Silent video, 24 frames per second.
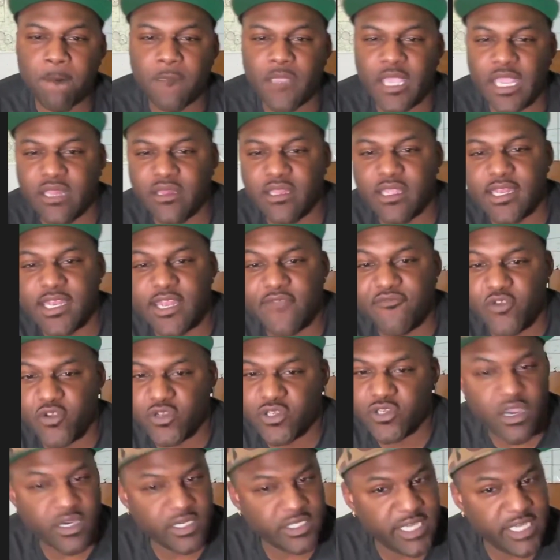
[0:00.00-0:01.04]
And then if you're
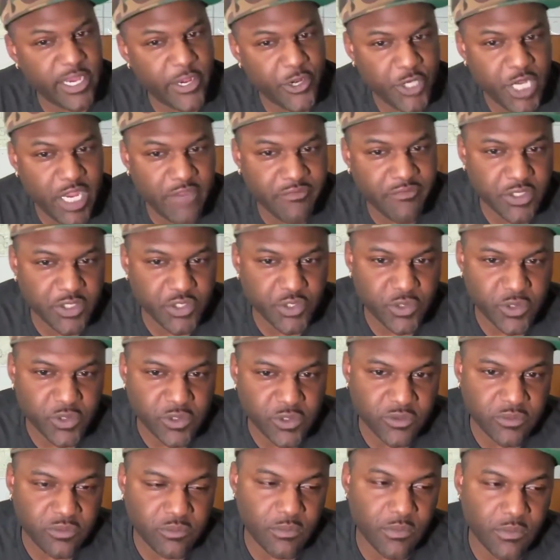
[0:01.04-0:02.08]
talking to air traffic
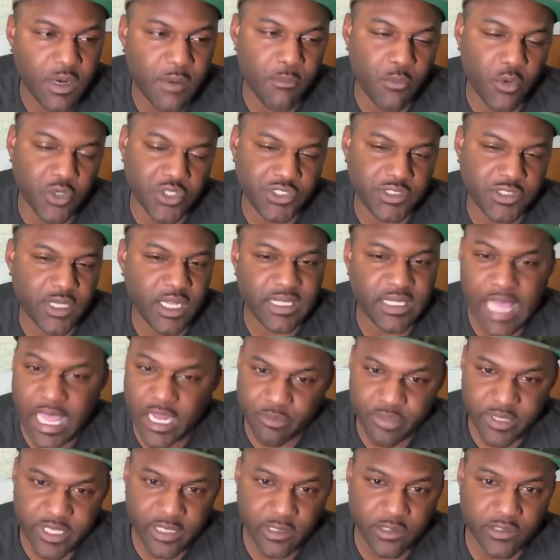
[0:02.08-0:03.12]
control, which a lot of
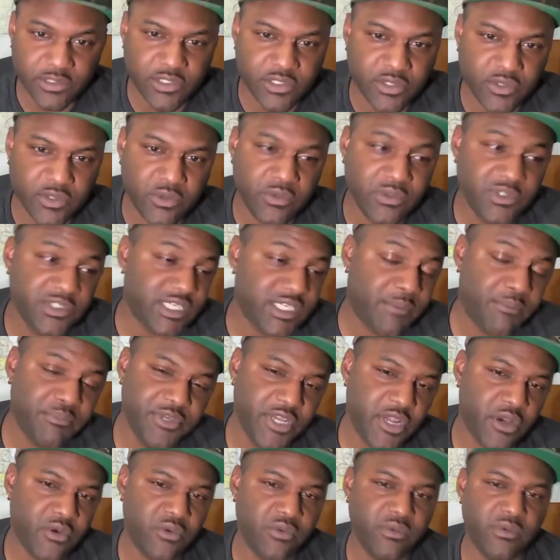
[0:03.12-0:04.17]
planes do, some
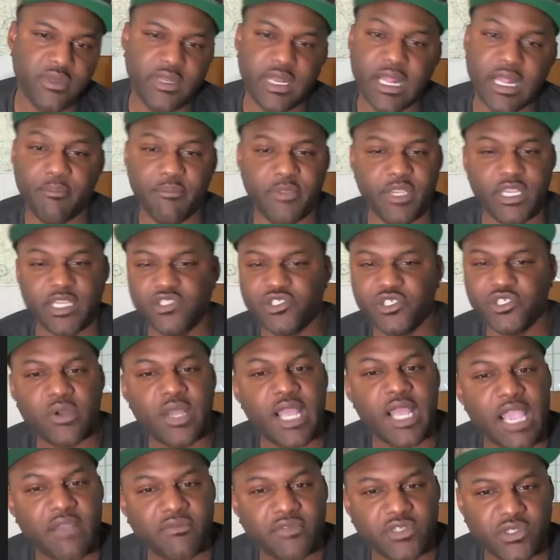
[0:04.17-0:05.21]
don't, not because you don't
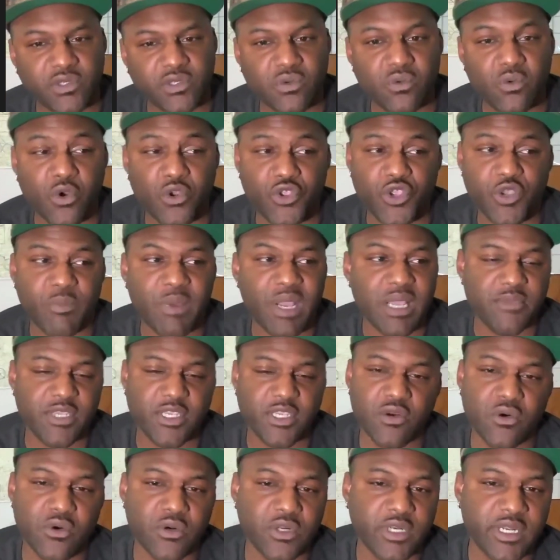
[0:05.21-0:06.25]
have to, or you might be
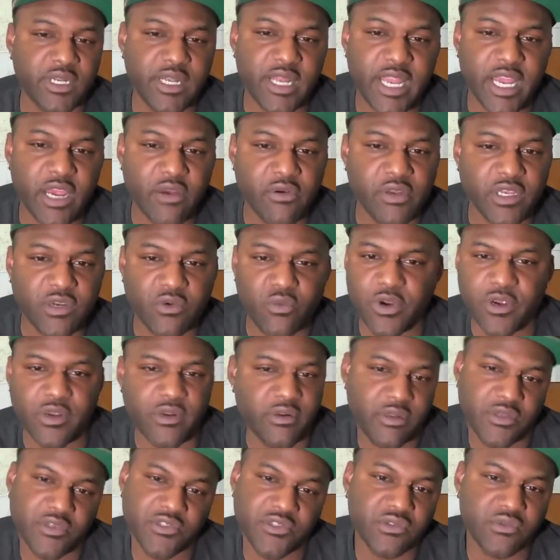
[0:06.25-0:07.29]
going in an area where
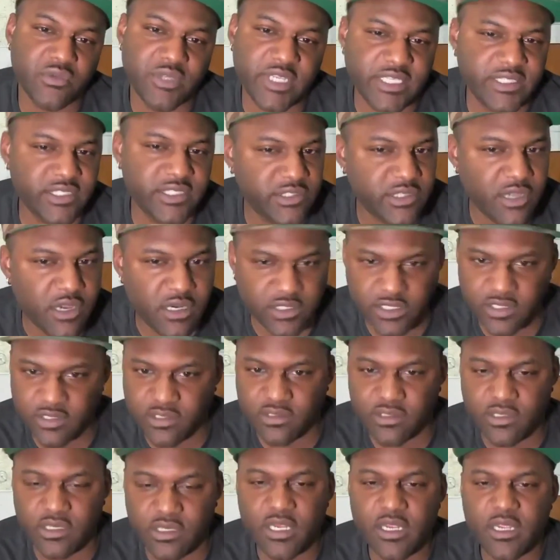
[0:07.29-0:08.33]
there's no need to talk to
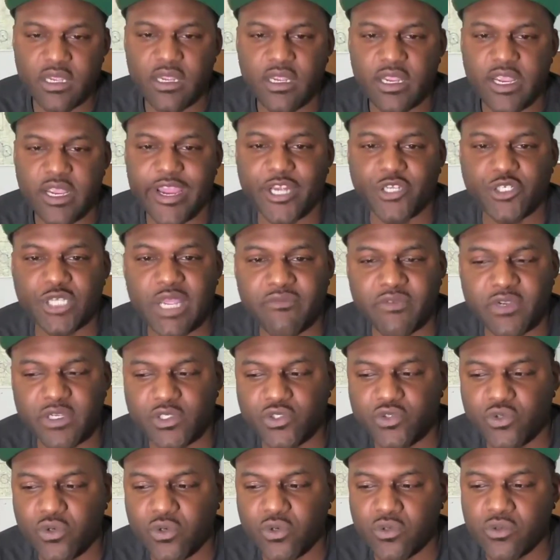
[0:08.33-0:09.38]
air traffic
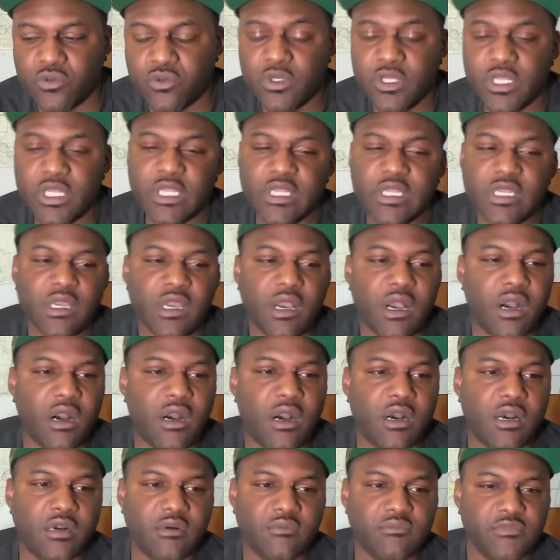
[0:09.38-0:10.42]
control.
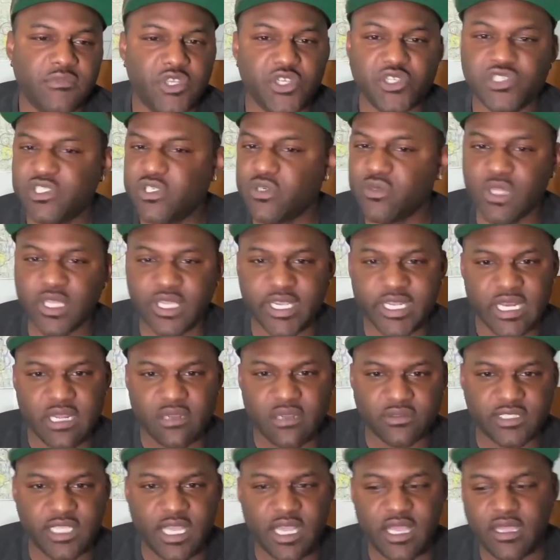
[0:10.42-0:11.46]
You're still looking
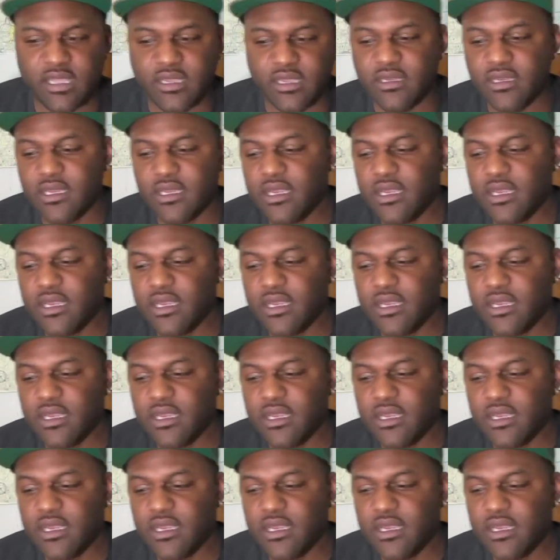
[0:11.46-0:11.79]
outside